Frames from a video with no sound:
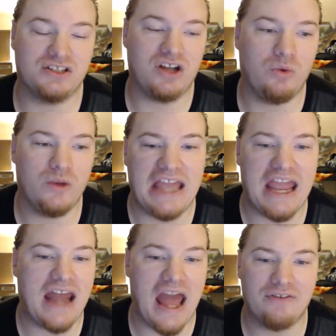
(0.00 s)
we
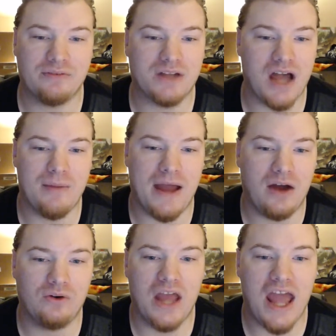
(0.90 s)
can't have him come
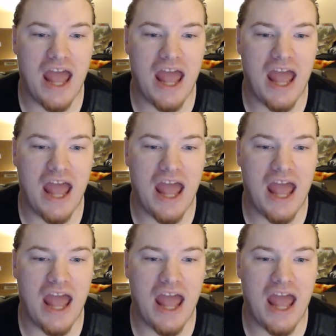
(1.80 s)
out